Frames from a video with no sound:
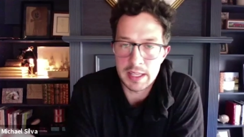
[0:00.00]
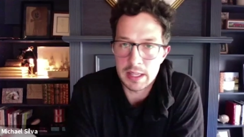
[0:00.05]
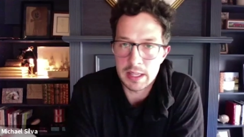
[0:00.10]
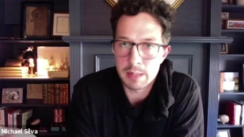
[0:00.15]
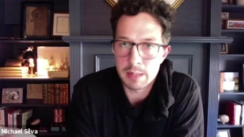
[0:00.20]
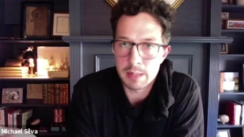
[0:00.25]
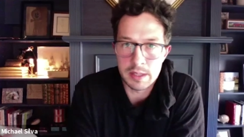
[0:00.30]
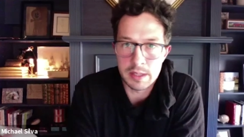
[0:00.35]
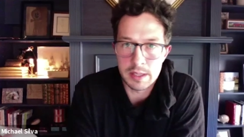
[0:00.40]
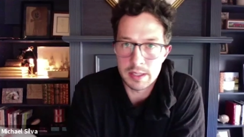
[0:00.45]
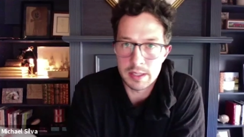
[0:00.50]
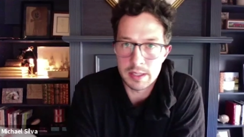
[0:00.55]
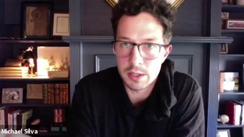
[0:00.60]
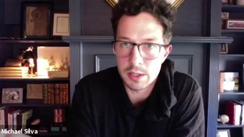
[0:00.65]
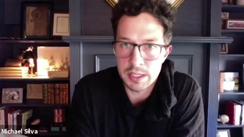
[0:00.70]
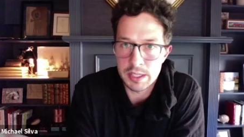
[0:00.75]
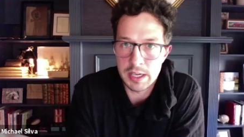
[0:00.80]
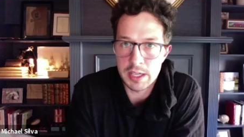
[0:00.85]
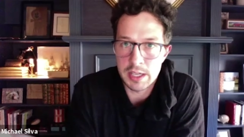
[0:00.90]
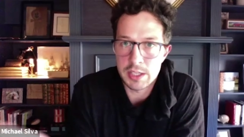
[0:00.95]
them to the
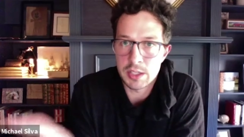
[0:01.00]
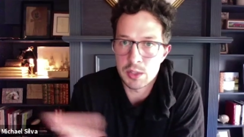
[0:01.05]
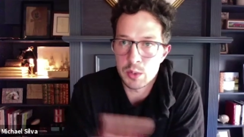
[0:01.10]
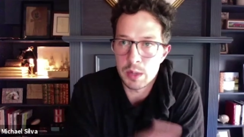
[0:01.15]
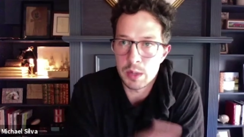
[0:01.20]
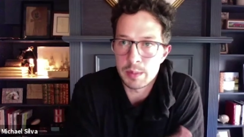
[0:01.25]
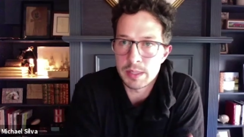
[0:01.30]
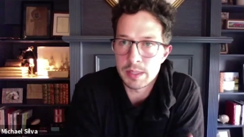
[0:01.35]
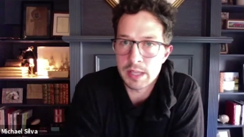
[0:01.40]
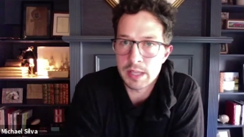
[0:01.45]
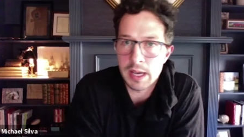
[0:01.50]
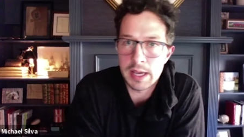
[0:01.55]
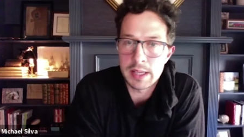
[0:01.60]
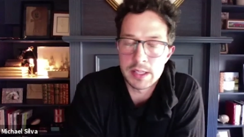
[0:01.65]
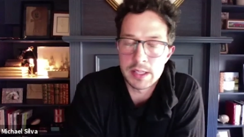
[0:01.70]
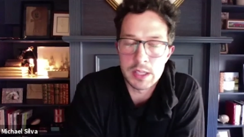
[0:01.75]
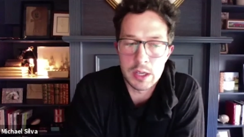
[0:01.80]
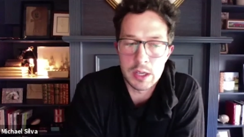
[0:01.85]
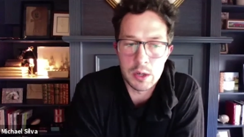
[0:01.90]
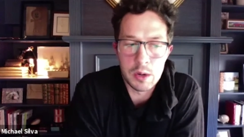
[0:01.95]
association's website.
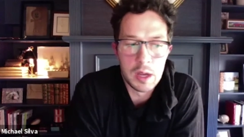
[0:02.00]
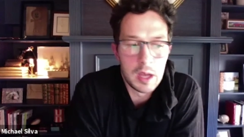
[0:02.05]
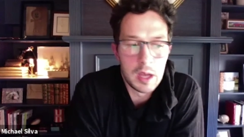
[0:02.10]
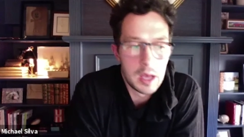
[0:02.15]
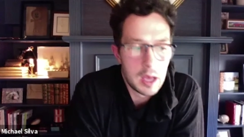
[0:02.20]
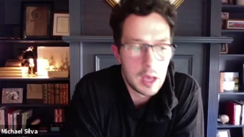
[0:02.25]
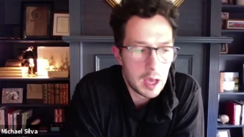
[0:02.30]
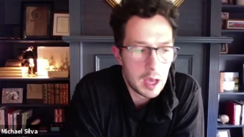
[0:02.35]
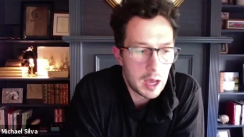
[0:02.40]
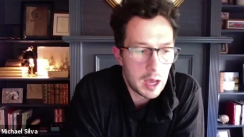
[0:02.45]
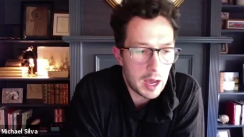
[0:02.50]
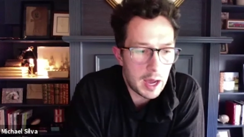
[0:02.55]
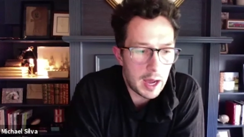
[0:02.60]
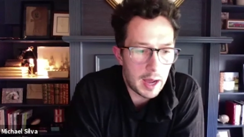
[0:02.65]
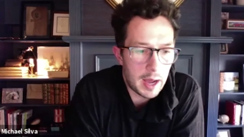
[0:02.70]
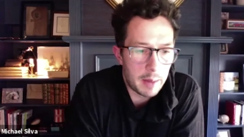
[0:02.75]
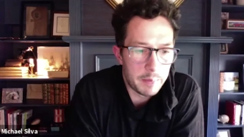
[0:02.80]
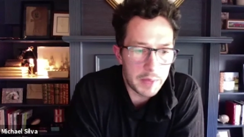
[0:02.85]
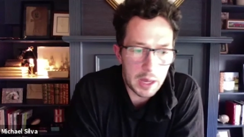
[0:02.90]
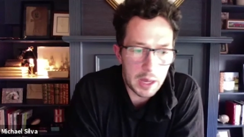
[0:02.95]
So
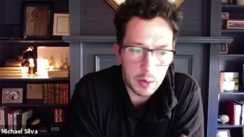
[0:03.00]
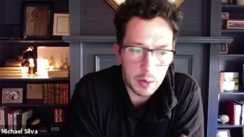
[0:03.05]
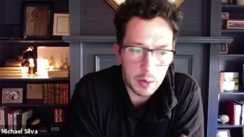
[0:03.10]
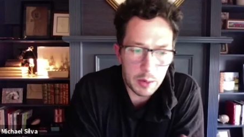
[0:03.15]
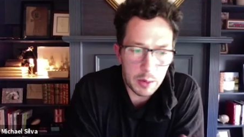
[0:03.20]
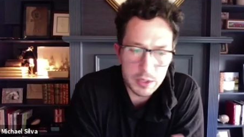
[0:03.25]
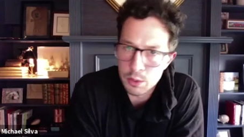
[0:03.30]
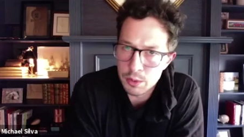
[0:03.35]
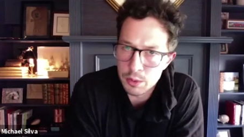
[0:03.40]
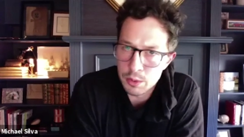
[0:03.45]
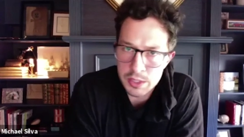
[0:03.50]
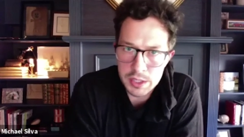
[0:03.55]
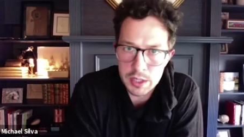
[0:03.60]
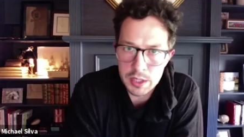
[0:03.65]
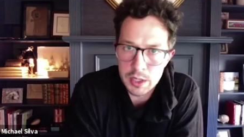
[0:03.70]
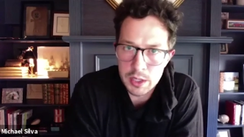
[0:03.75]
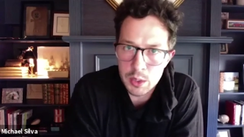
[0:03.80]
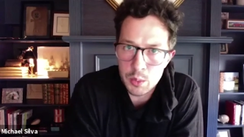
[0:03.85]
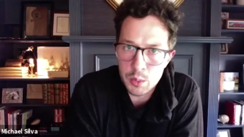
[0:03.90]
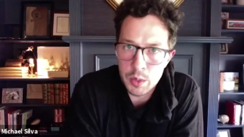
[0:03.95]
that was cool. It's
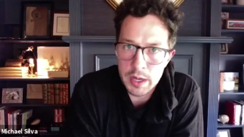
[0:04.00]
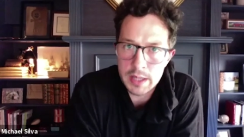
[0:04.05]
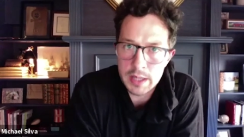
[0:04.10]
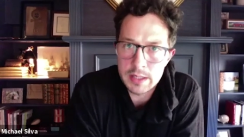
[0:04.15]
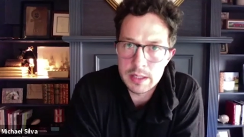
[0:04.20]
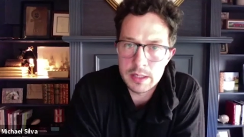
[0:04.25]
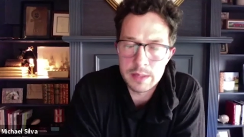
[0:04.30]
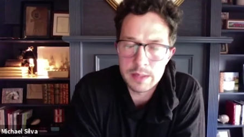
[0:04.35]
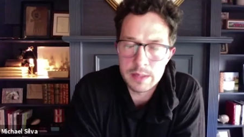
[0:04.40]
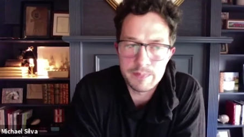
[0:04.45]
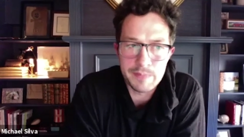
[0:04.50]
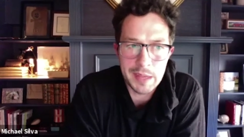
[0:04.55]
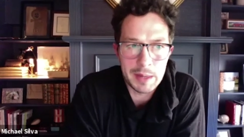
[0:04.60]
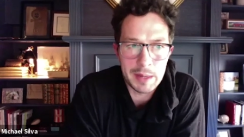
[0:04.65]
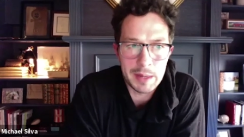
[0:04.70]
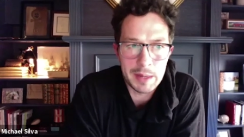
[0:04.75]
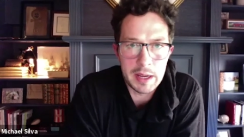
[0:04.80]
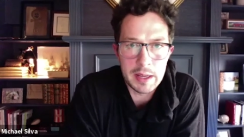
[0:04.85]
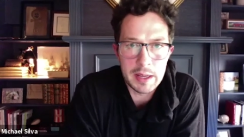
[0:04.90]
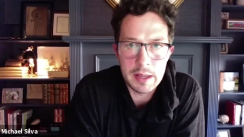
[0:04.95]
just a good way to, I
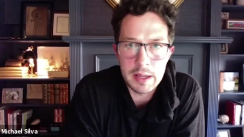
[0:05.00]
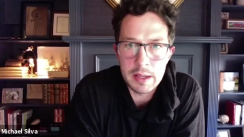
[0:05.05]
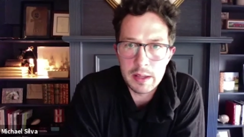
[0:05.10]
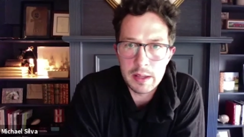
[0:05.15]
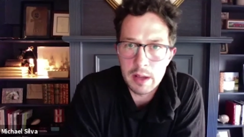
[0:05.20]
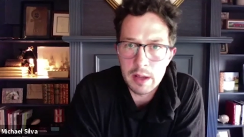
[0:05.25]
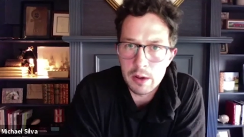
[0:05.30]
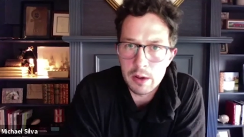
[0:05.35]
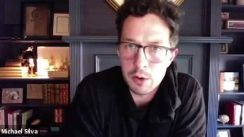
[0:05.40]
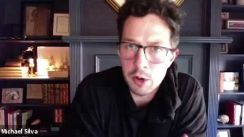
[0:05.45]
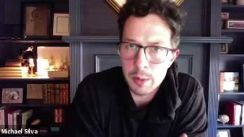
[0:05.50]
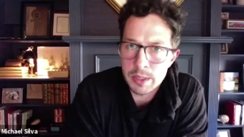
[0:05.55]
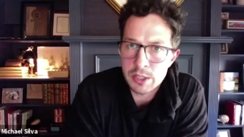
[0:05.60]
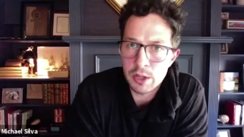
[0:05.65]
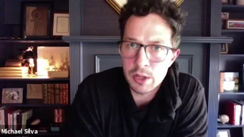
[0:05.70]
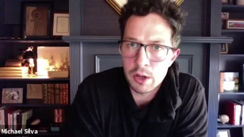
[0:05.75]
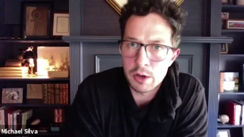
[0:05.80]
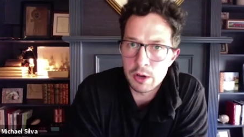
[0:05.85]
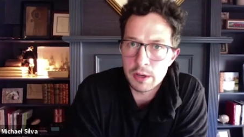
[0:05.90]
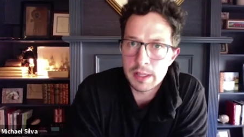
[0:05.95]
don't know how much
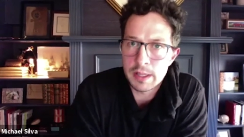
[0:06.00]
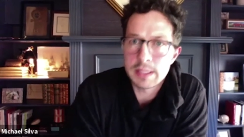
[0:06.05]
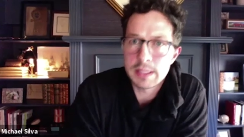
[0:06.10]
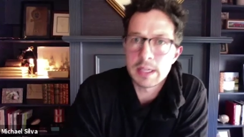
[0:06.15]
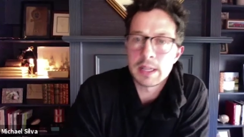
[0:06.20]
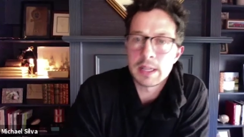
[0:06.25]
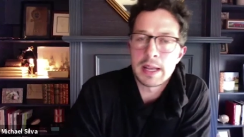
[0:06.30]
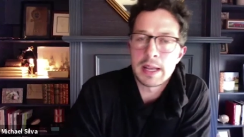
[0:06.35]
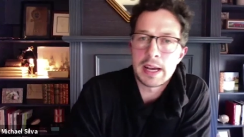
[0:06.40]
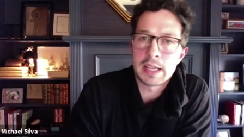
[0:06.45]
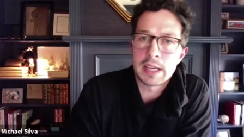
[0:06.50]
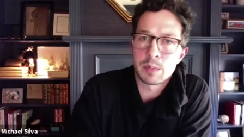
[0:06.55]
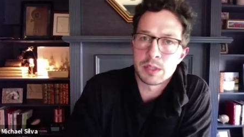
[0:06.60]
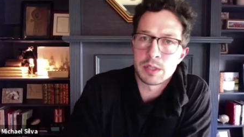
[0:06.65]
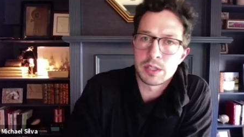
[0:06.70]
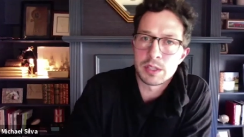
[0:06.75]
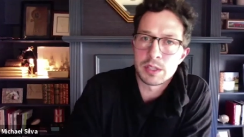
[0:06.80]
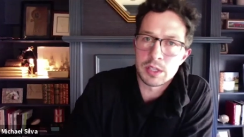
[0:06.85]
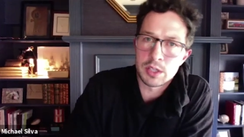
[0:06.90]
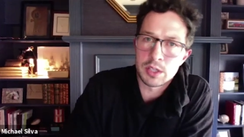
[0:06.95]
longer that's going to last,
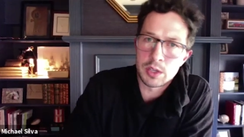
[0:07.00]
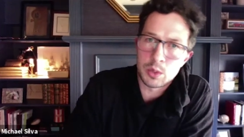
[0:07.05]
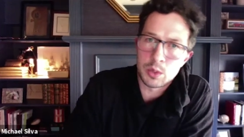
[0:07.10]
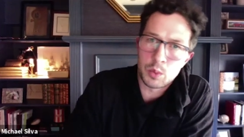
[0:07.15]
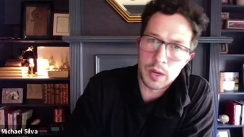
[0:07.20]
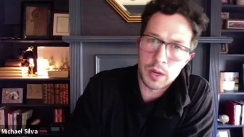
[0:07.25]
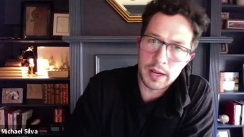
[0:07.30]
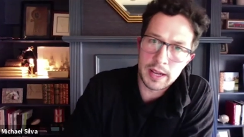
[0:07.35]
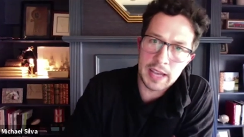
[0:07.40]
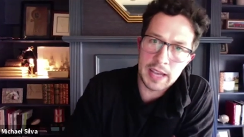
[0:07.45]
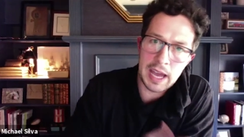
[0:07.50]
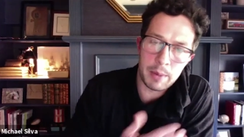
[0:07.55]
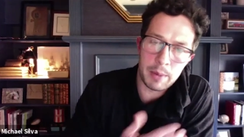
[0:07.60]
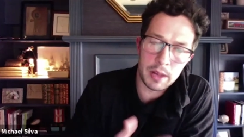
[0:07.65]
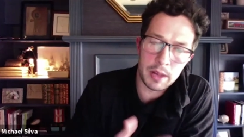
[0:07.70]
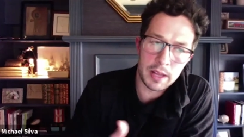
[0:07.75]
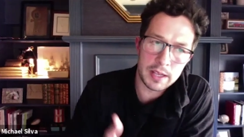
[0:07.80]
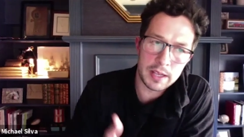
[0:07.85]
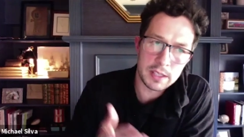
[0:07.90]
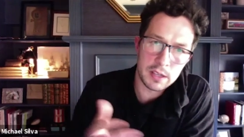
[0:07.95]
but just a good way to
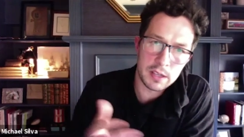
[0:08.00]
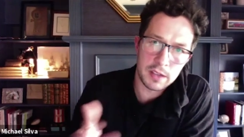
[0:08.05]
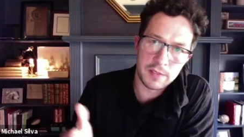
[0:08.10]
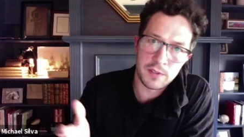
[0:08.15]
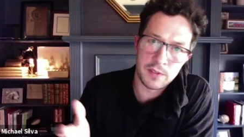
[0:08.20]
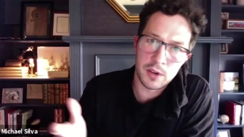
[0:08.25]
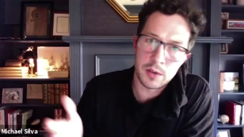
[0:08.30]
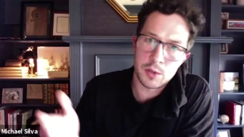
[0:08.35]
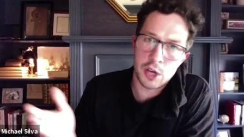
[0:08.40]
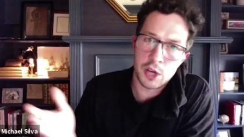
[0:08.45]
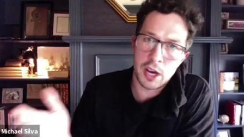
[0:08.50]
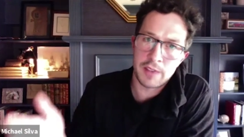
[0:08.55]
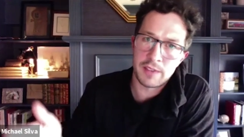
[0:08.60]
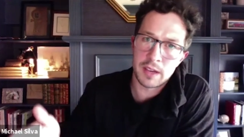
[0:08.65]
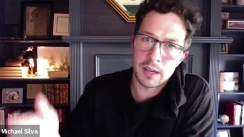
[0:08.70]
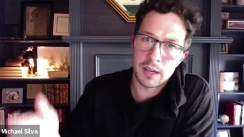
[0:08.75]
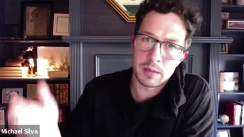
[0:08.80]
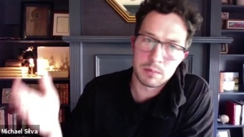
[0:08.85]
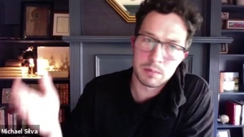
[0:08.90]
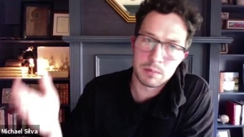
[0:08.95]
capitalize on the foot
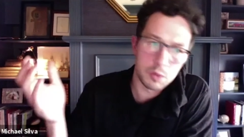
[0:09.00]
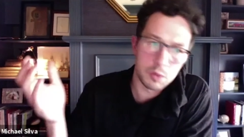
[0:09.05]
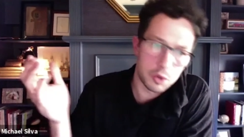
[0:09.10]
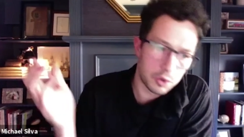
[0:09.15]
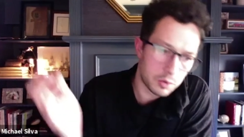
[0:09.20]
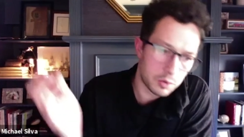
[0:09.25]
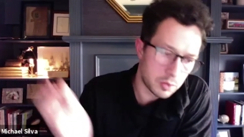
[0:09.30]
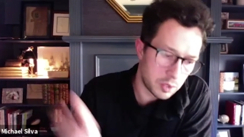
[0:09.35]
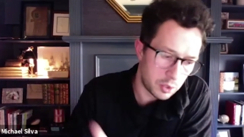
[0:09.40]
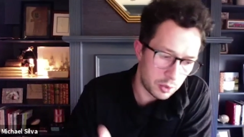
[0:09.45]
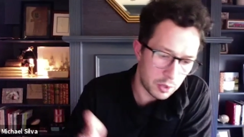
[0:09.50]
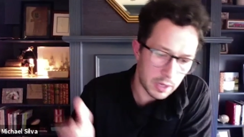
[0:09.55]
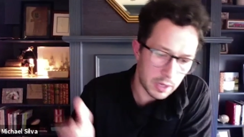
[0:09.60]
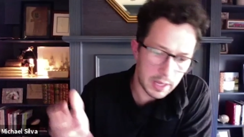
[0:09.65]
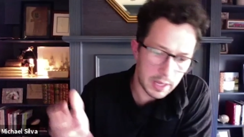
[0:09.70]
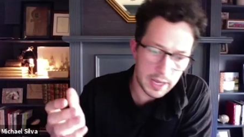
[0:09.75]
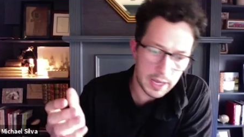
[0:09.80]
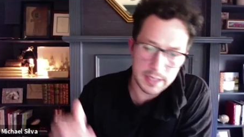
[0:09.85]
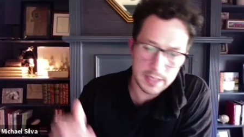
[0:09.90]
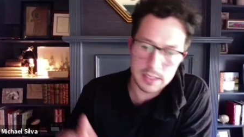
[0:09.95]
traffic,
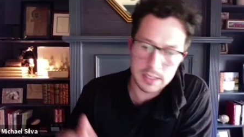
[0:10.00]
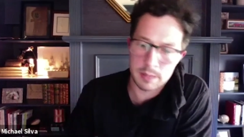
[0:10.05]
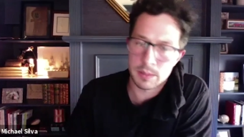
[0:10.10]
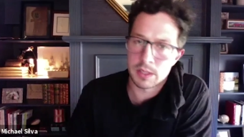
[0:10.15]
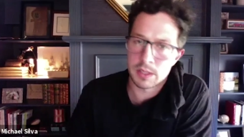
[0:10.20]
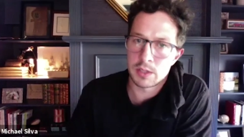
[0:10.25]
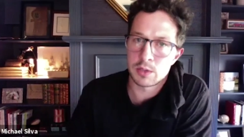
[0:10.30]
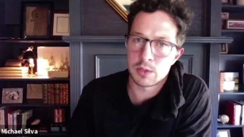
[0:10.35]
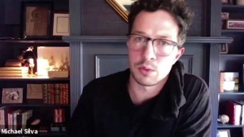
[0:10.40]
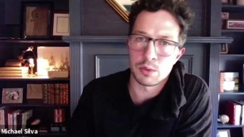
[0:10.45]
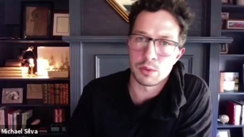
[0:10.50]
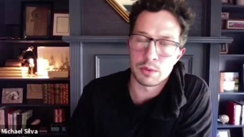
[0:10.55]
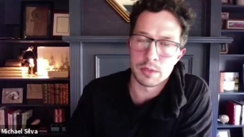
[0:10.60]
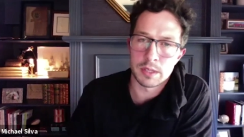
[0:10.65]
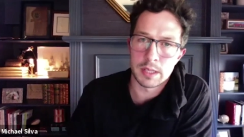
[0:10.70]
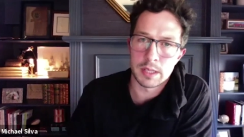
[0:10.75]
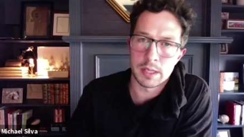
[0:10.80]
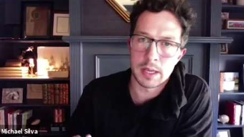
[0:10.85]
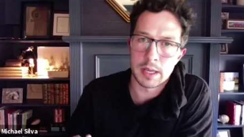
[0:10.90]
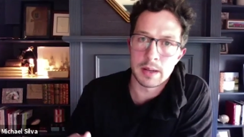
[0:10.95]
utilize some of the
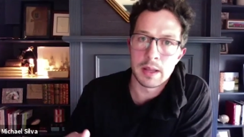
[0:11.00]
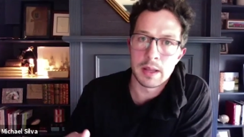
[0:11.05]
tools that